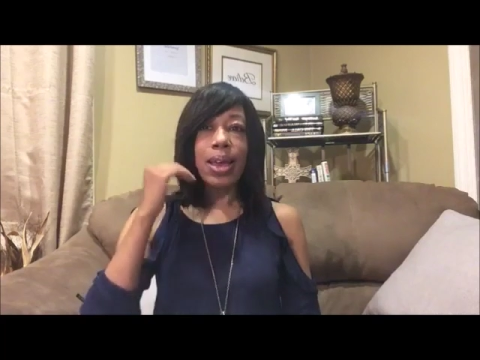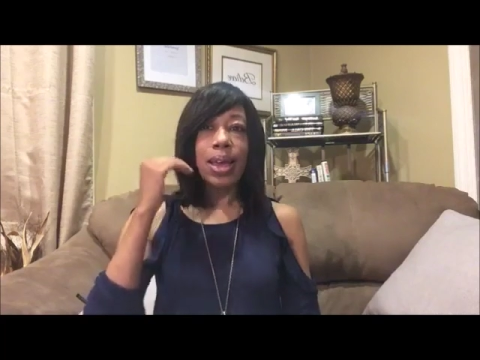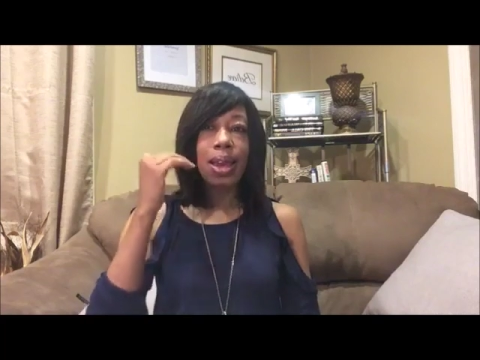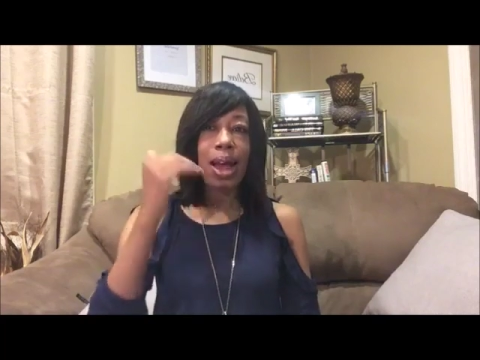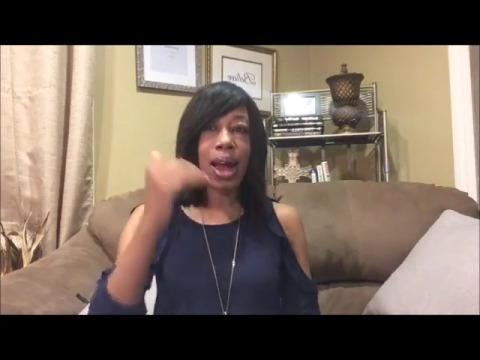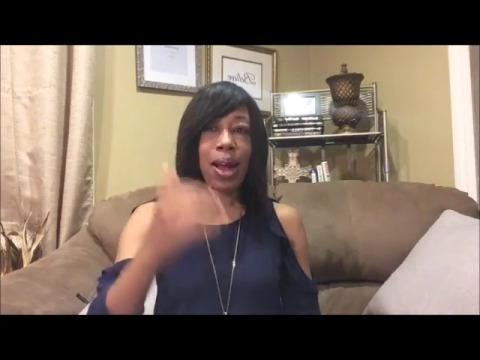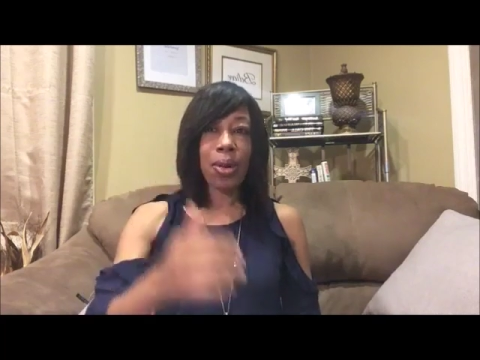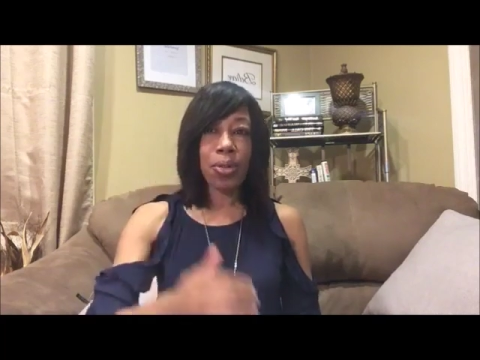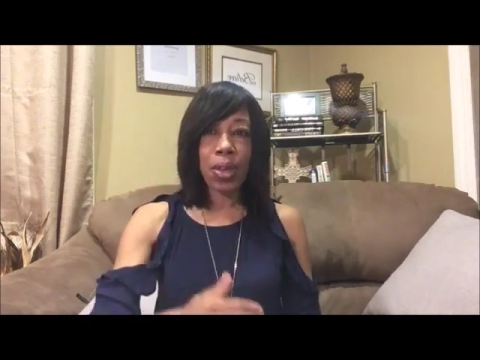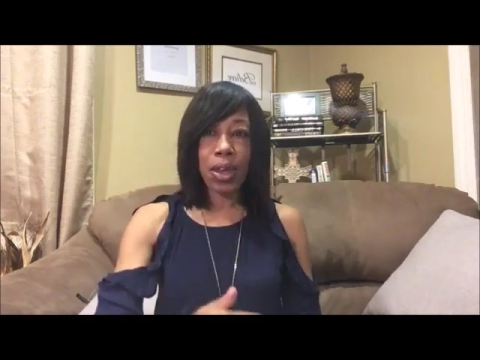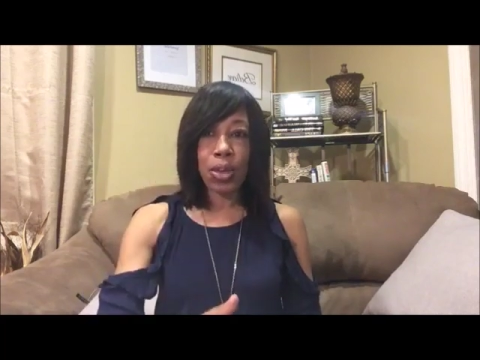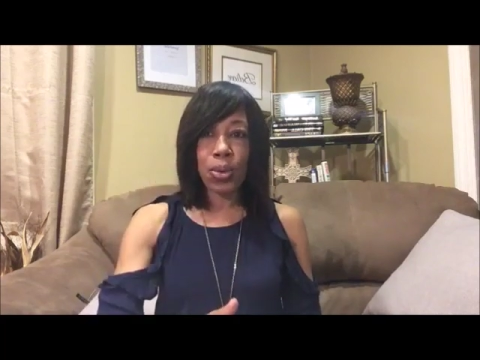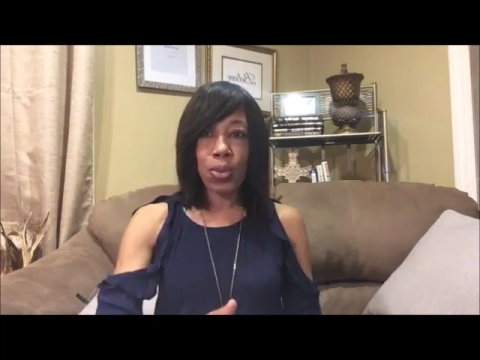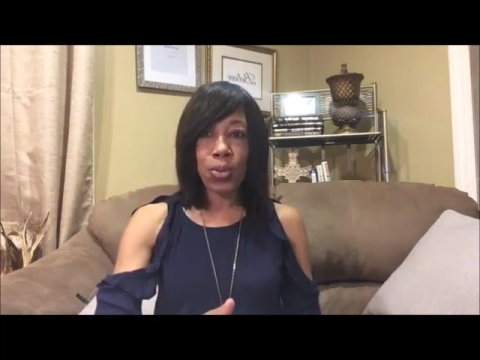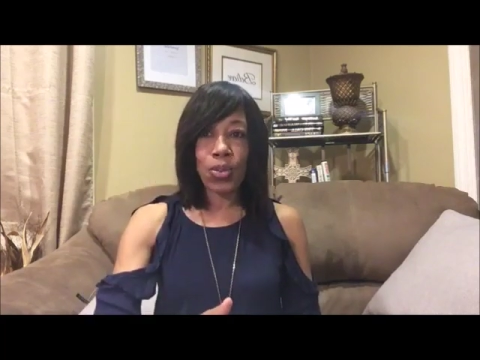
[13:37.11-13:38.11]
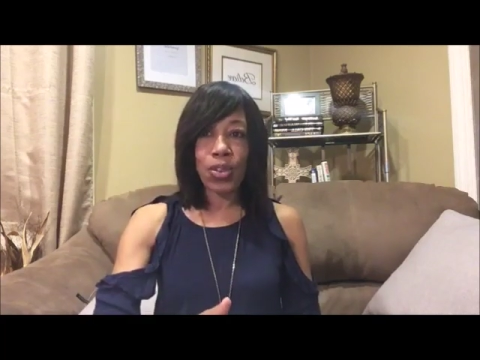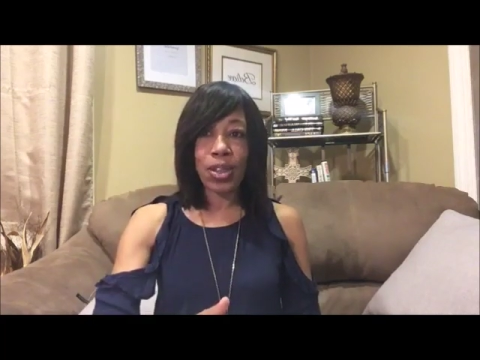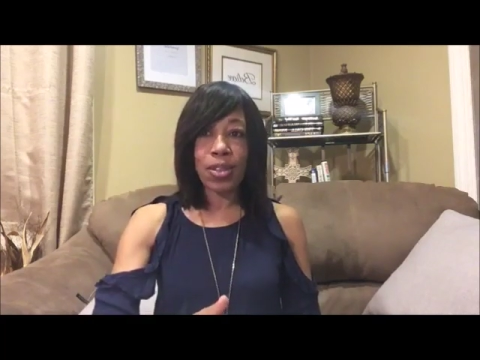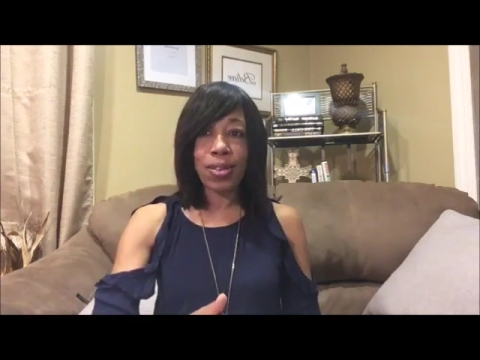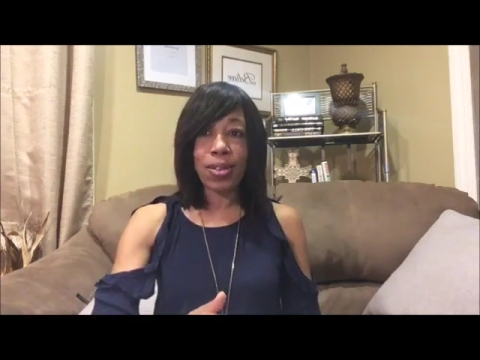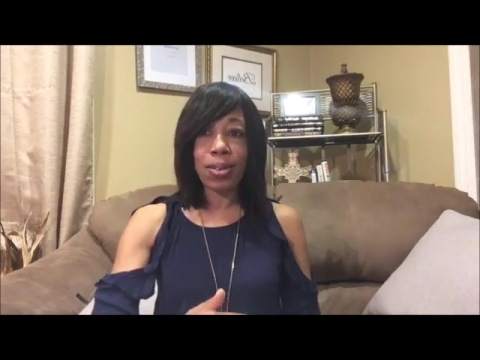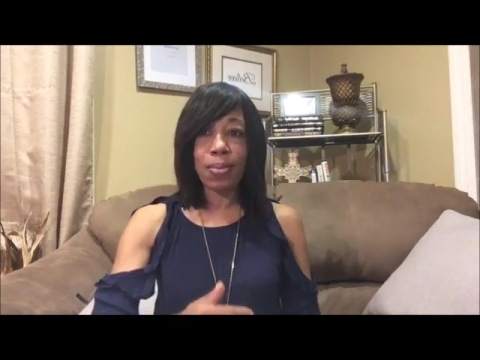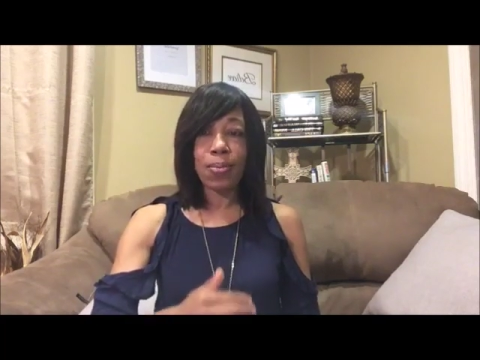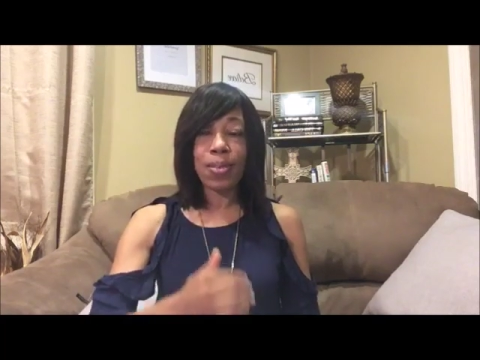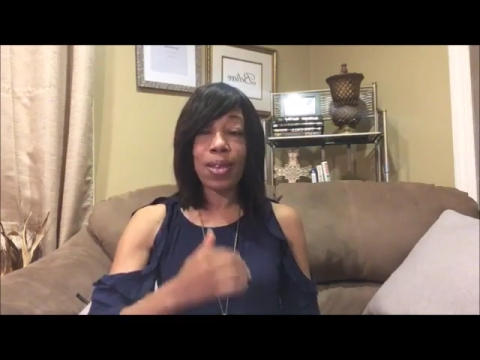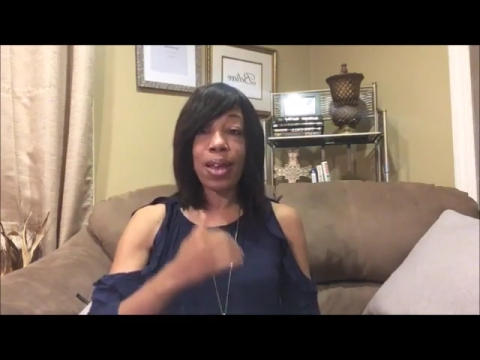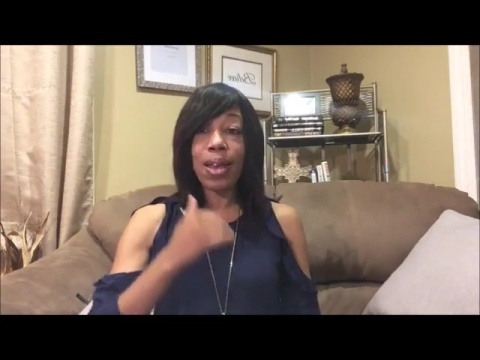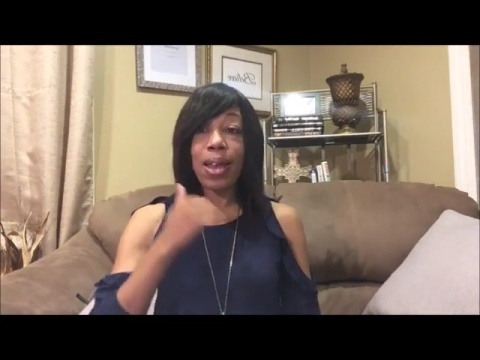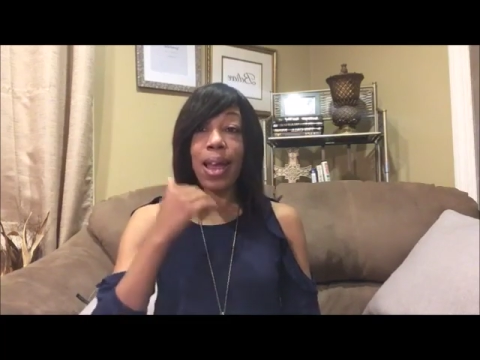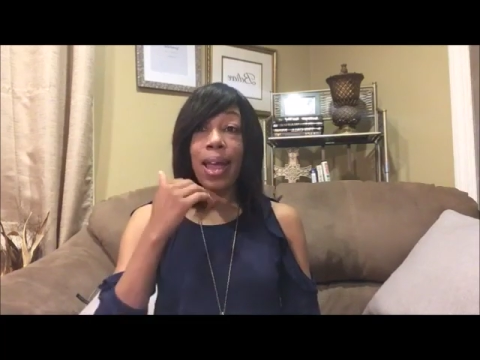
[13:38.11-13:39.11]
and how they used systems
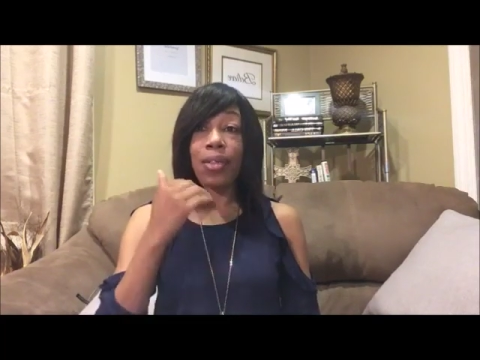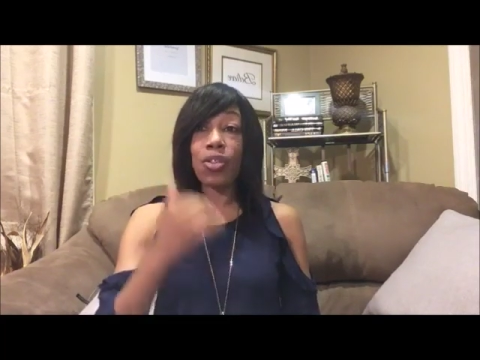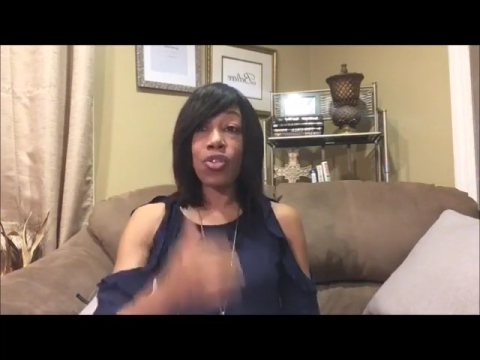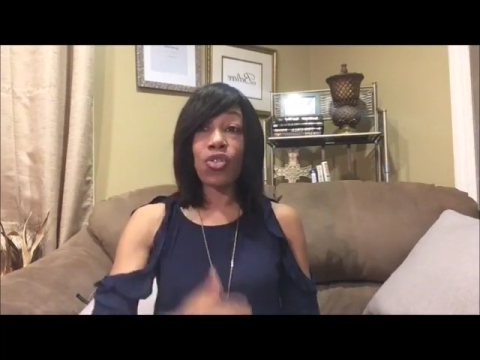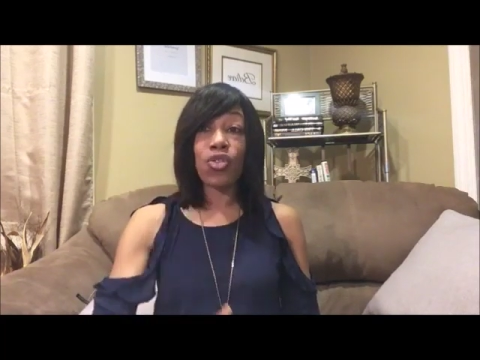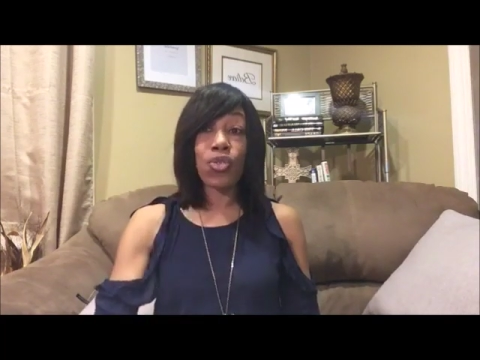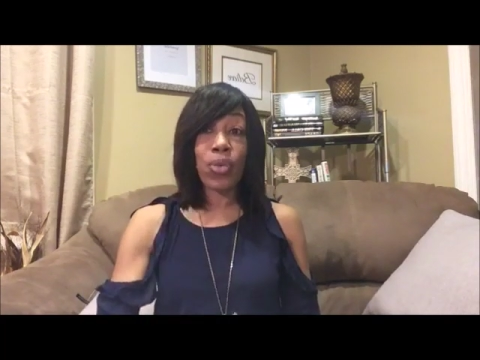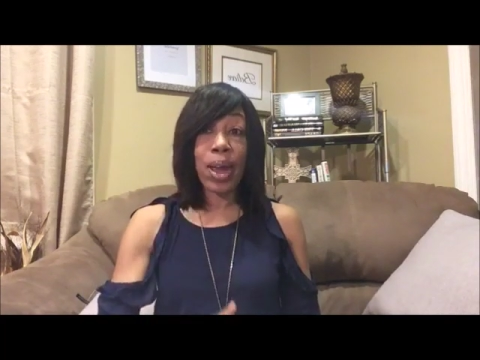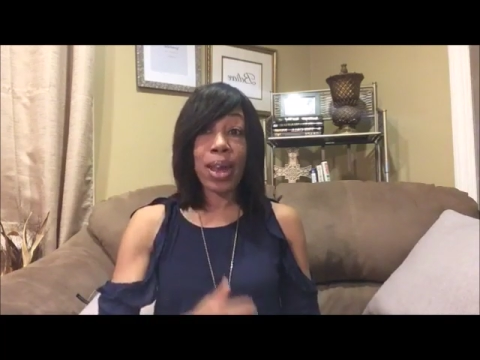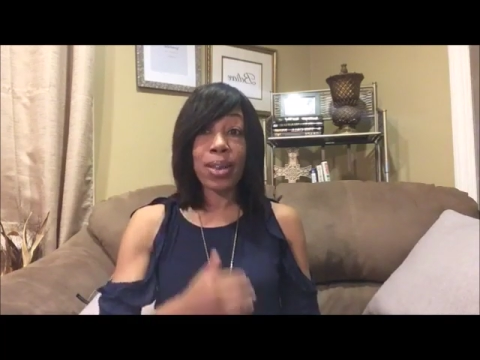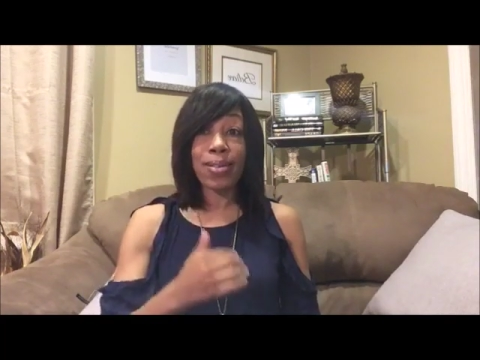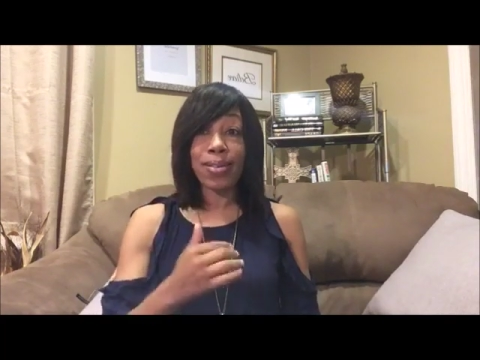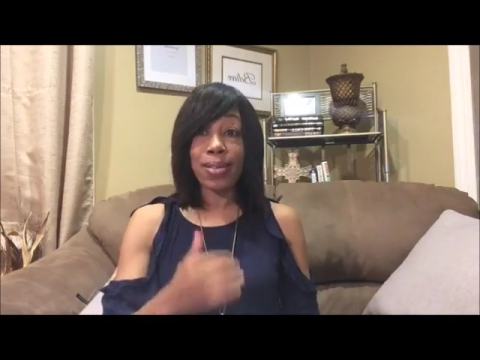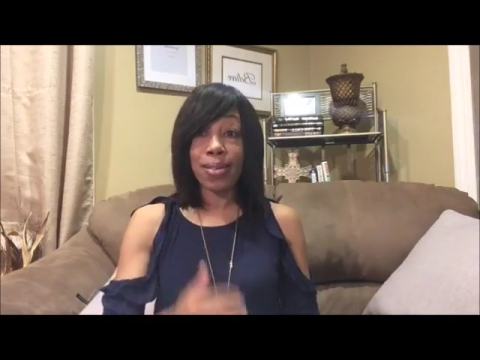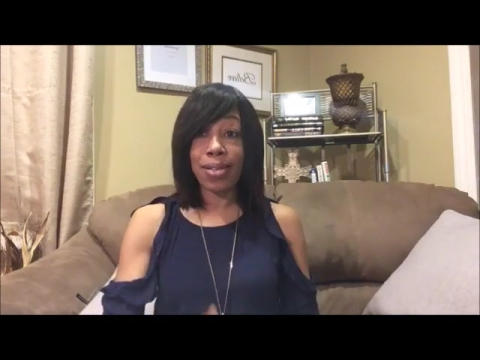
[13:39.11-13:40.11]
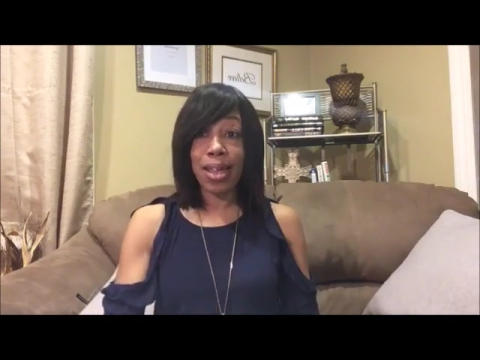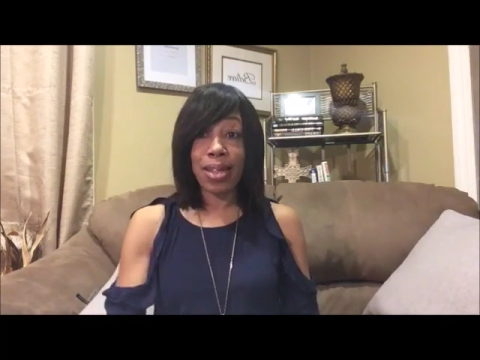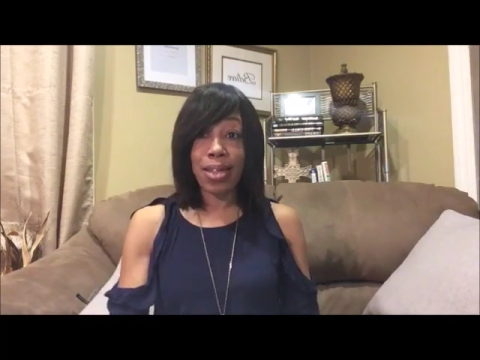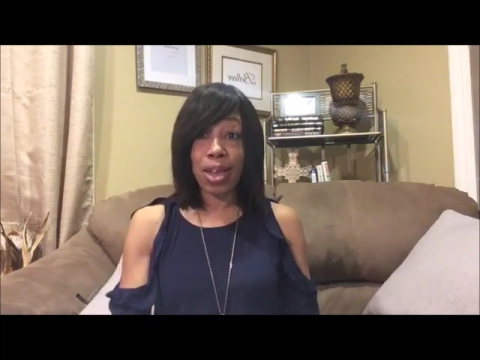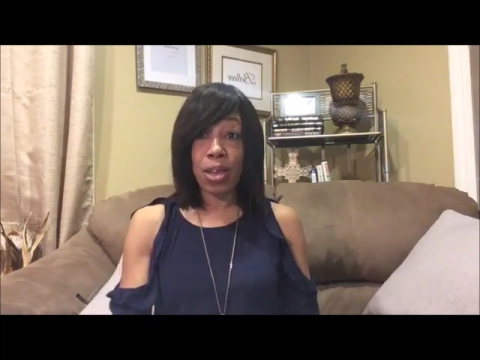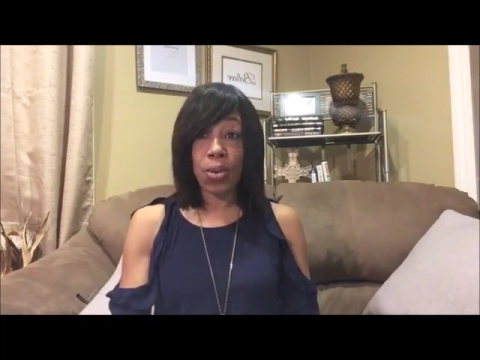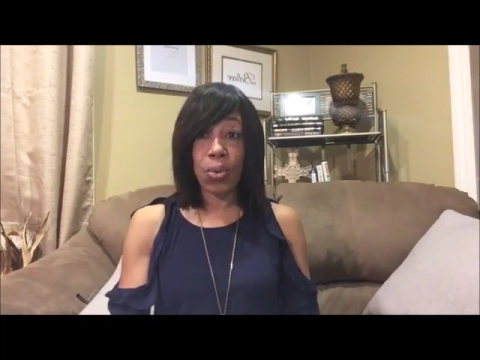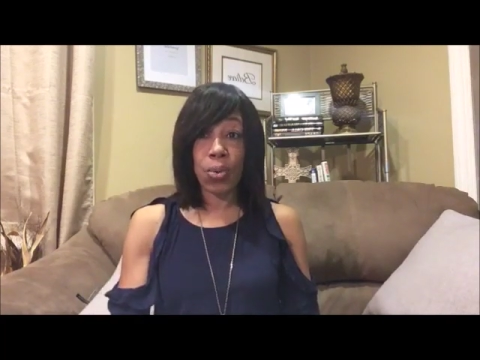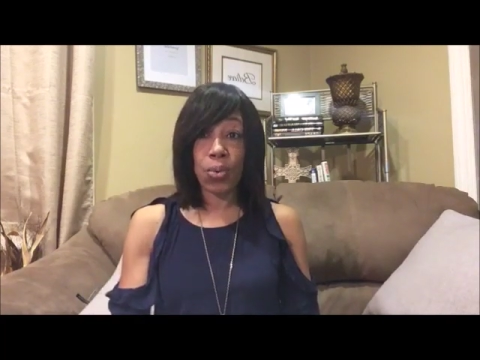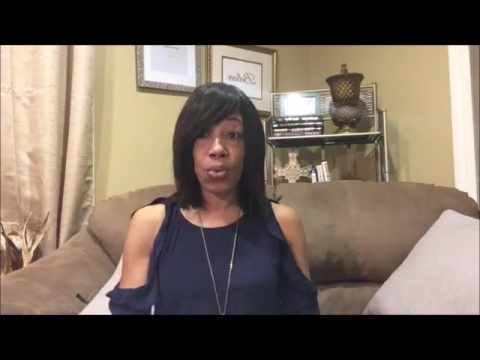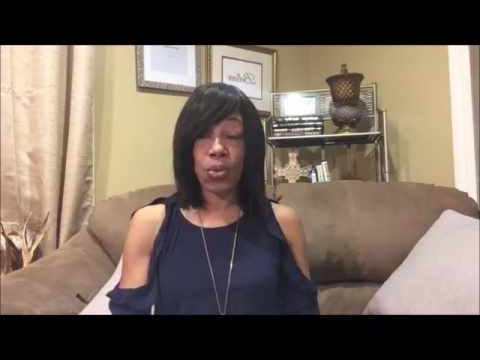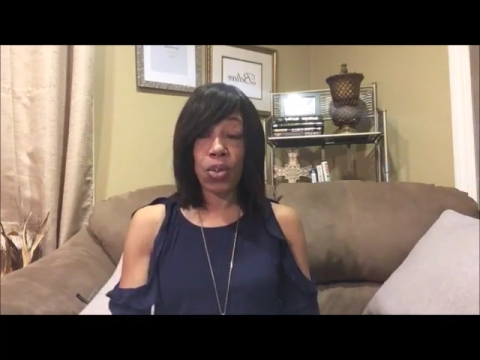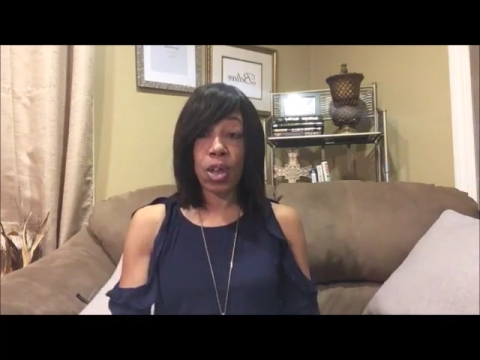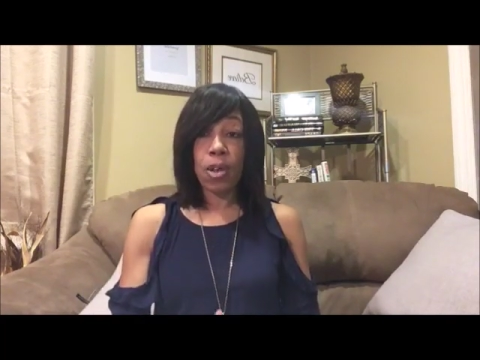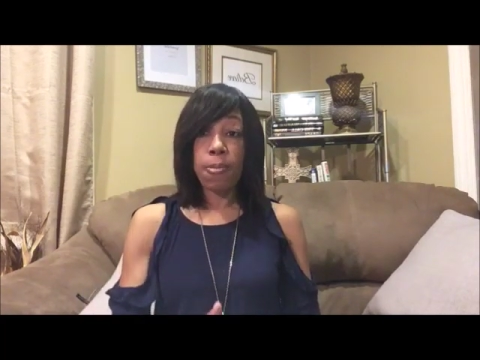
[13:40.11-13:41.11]
and the strategies that they
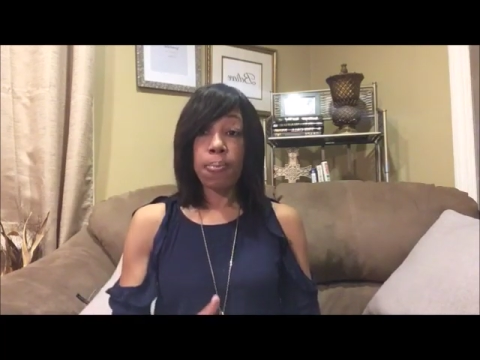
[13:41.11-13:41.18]
used.